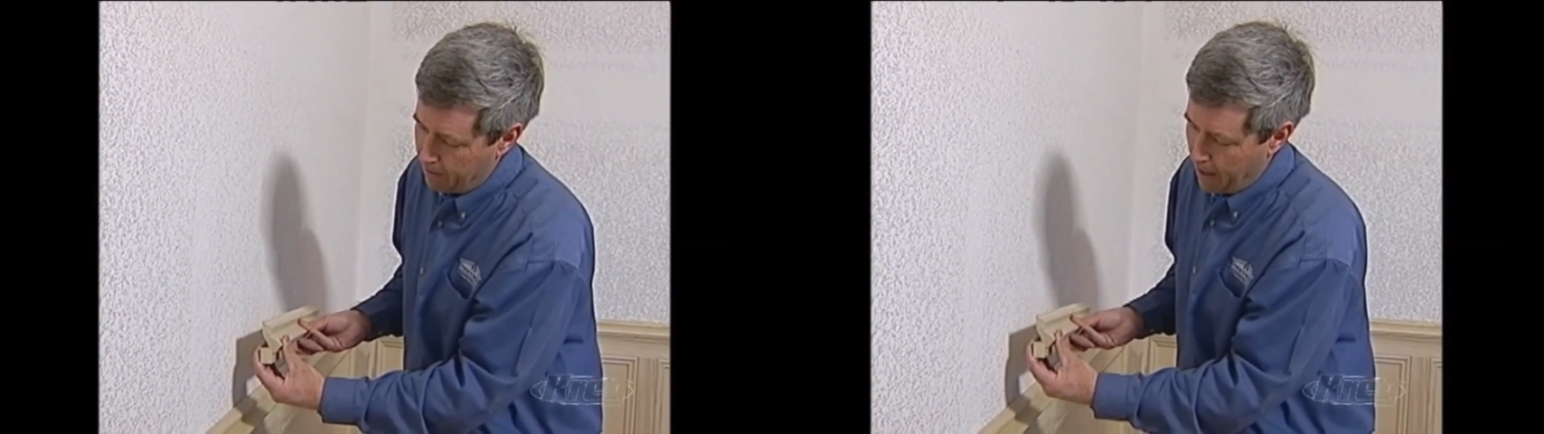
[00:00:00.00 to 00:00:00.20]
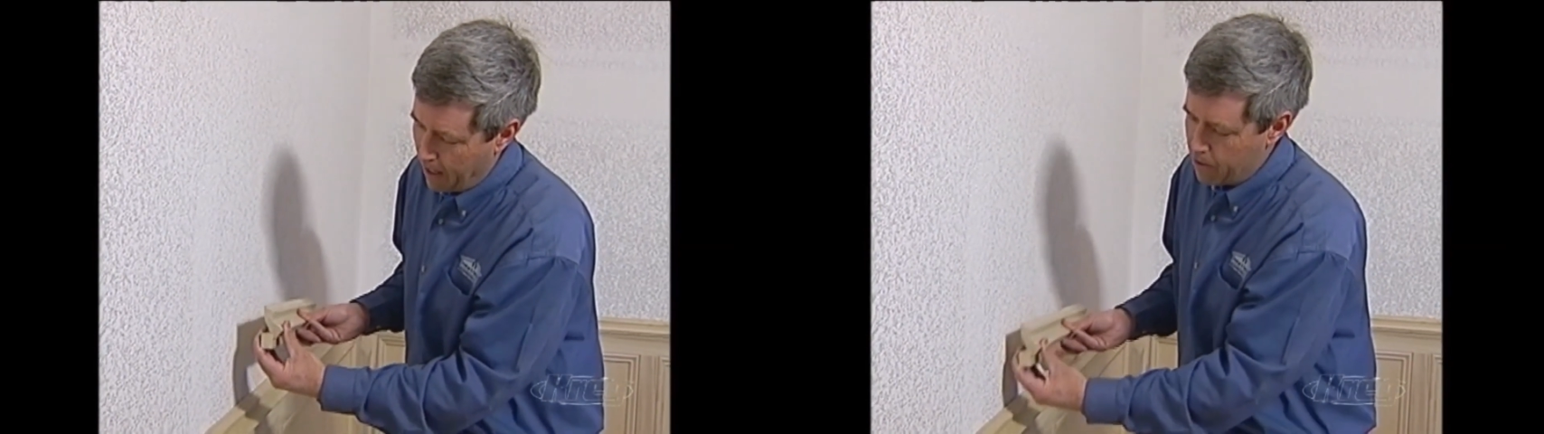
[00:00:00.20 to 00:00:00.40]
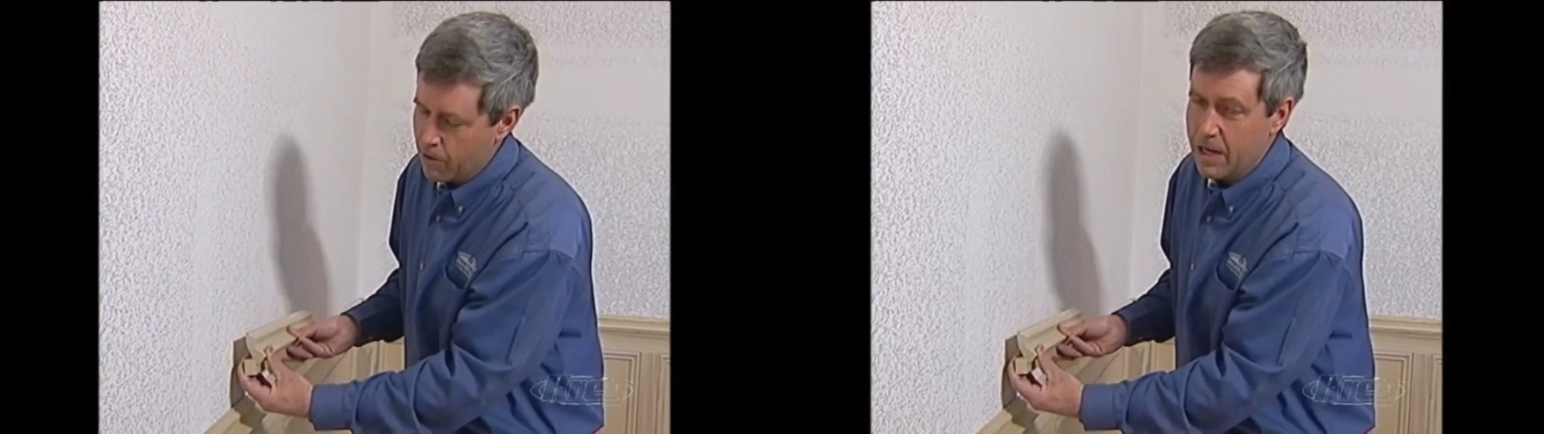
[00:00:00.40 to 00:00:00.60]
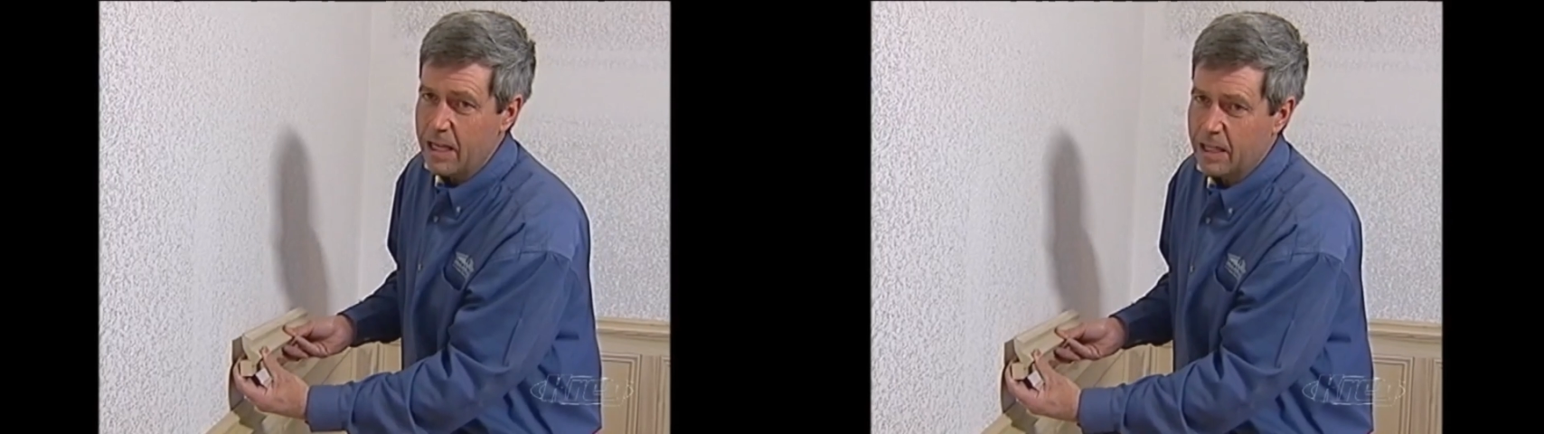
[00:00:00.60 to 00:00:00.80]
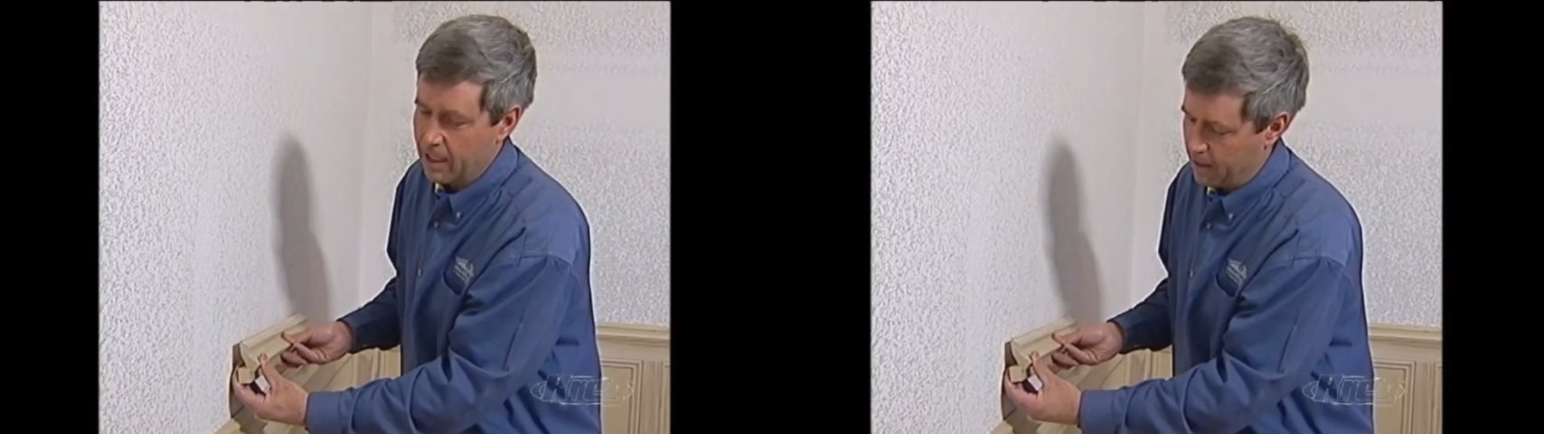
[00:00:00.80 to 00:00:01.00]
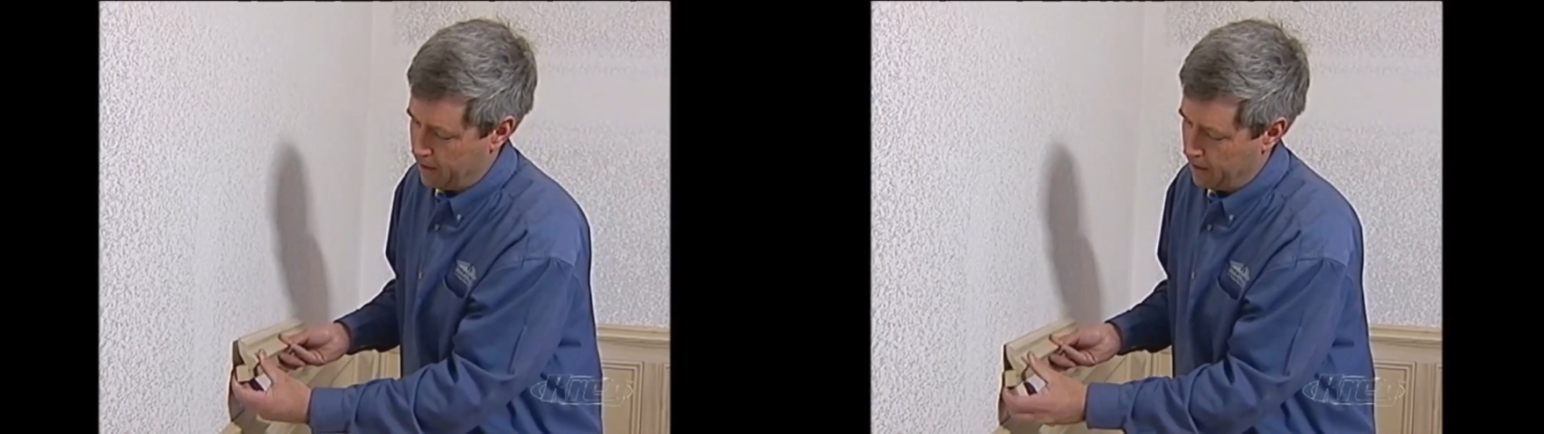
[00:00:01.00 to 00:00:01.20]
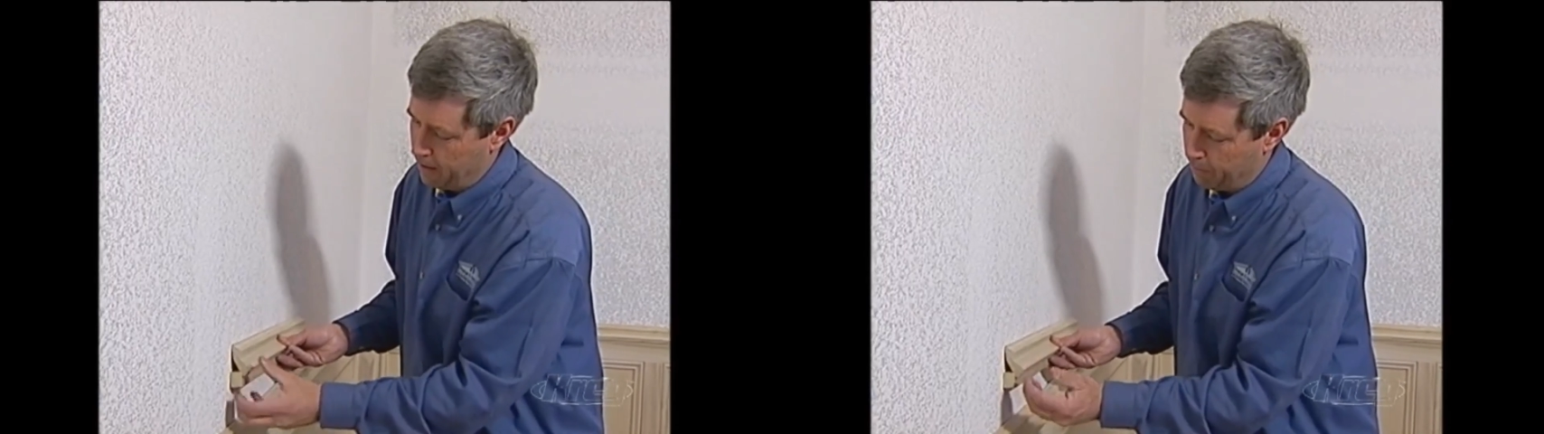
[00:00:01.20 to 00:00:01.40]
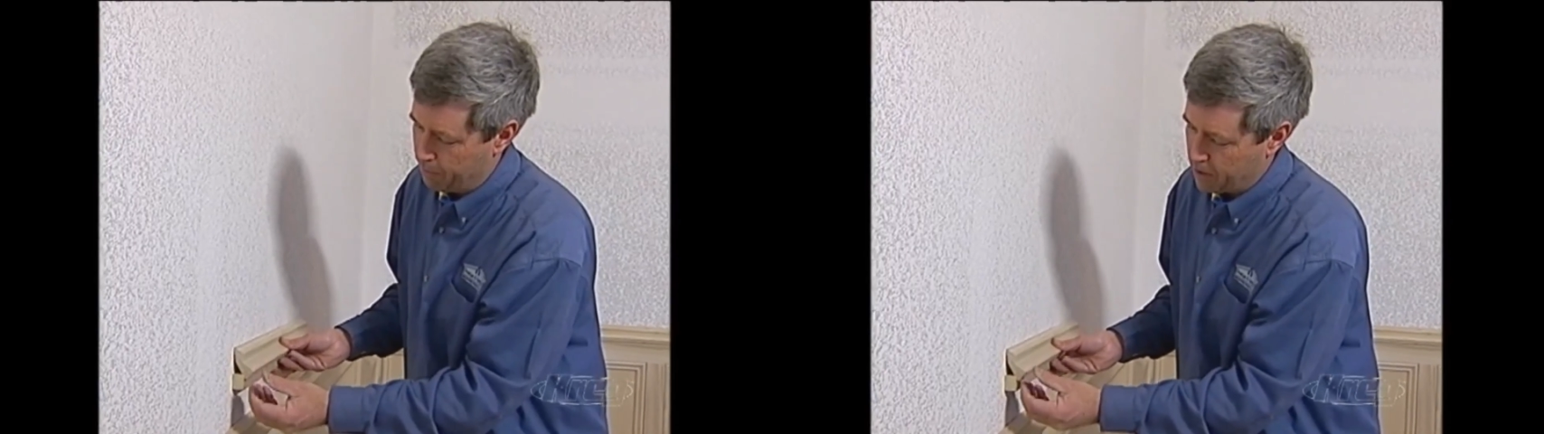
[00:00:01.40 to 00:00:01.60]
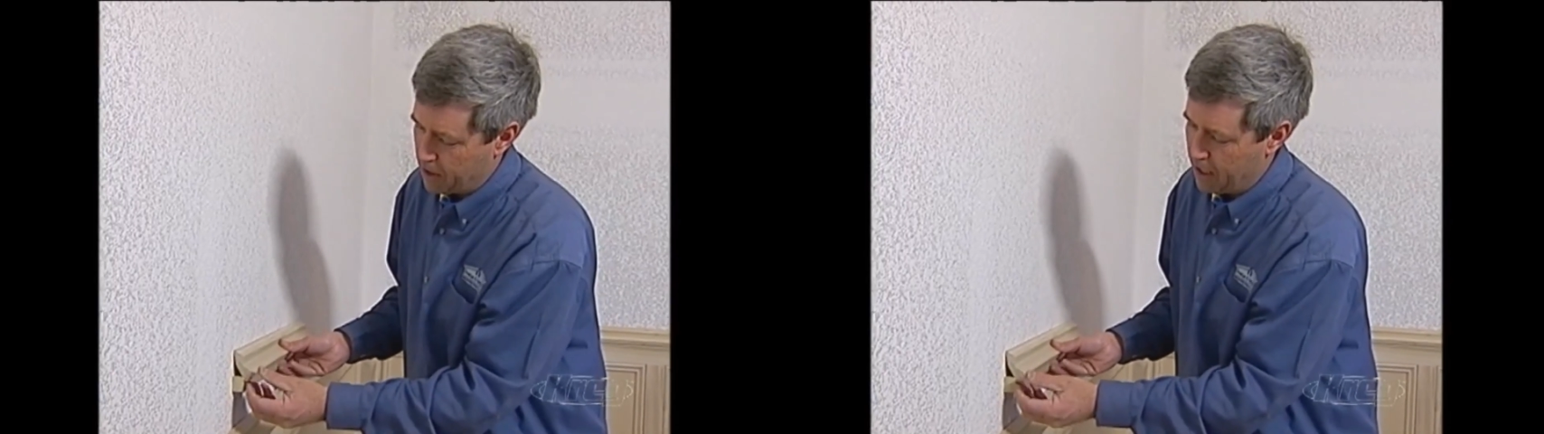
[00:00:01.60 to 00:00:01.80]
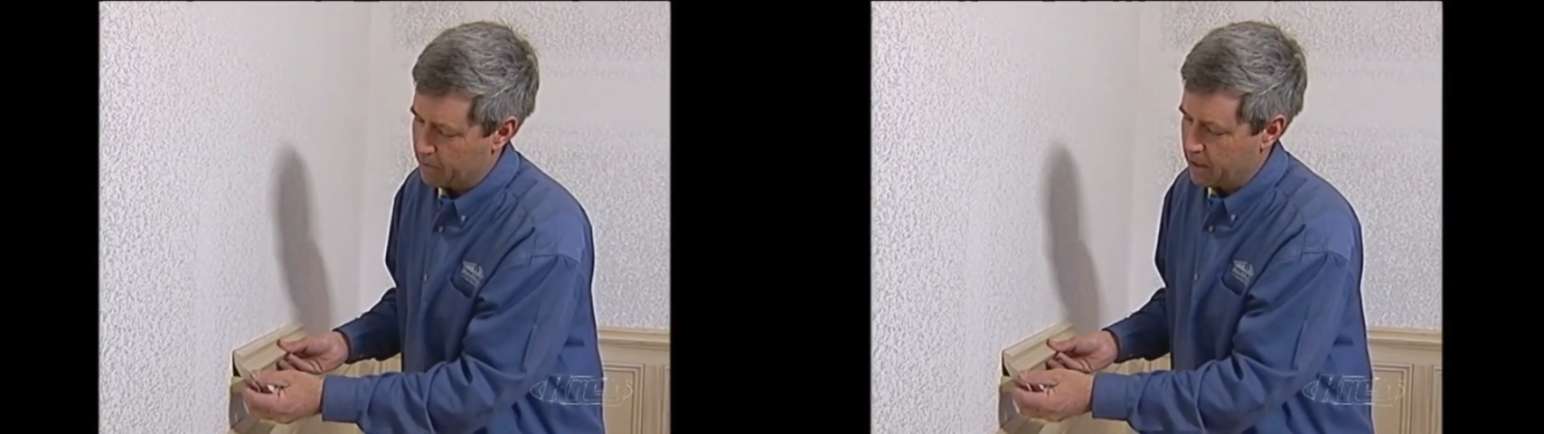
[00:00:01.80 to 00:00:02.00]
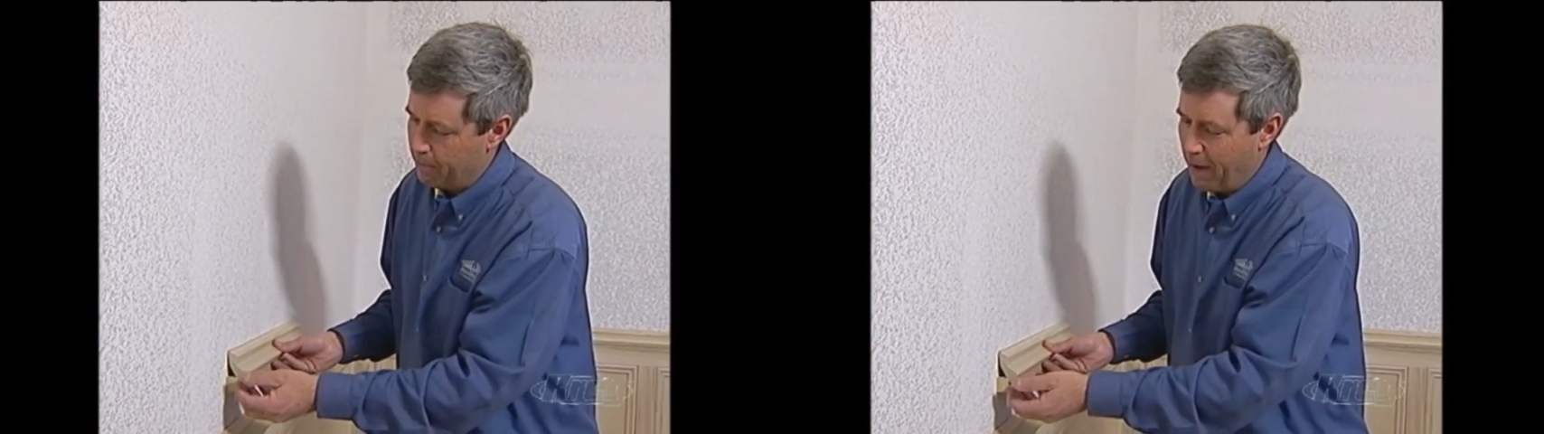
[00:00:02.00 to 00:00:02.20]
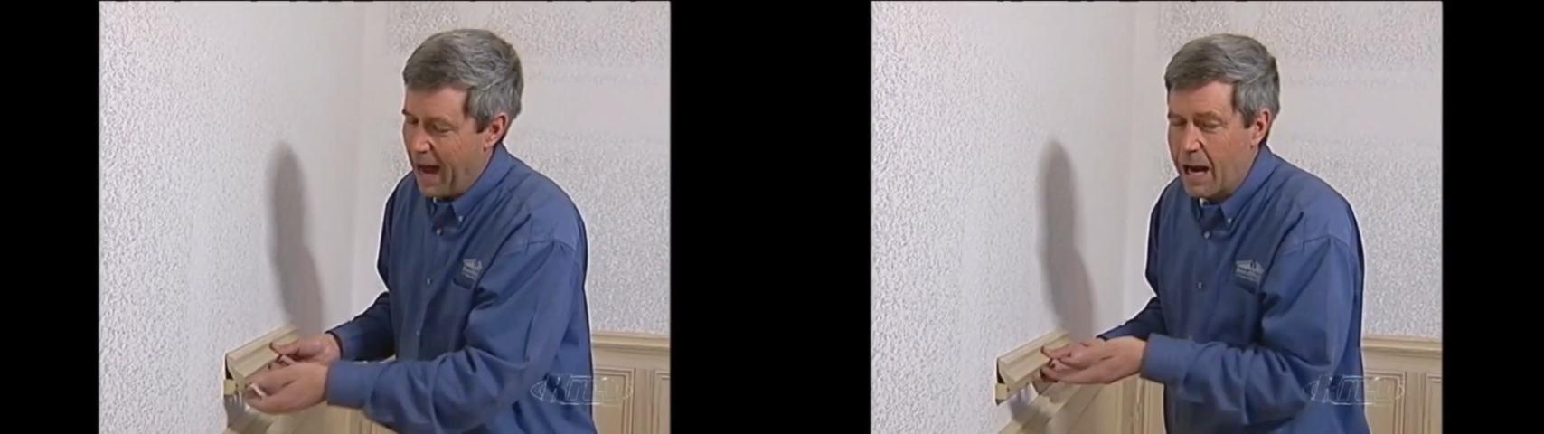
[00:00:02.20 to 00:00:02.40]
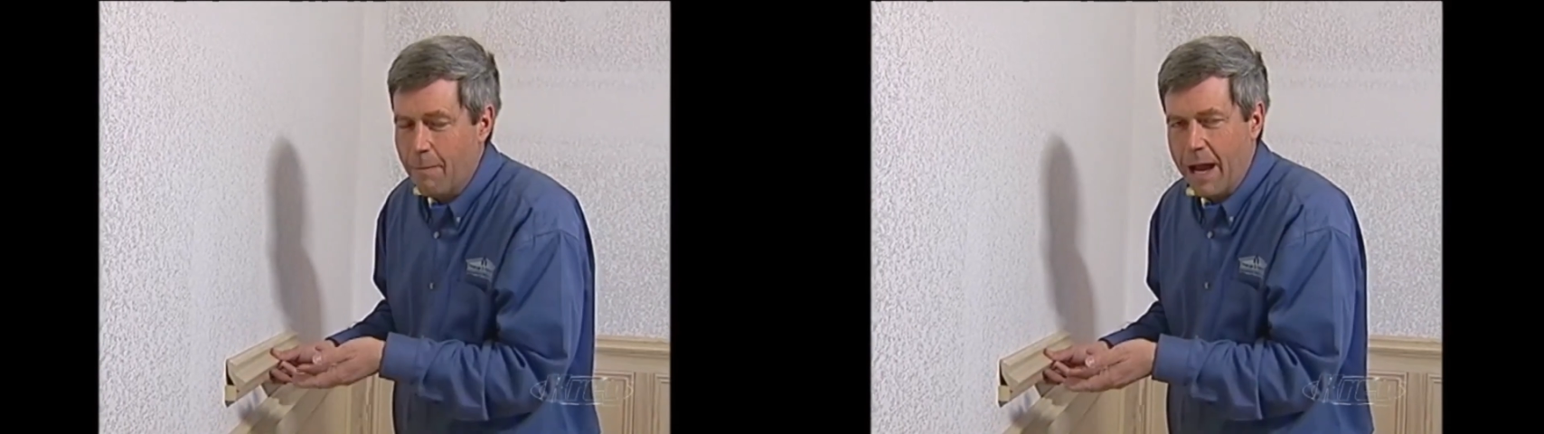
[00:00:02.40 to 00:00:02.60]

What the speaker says: underneath it that shims the bottom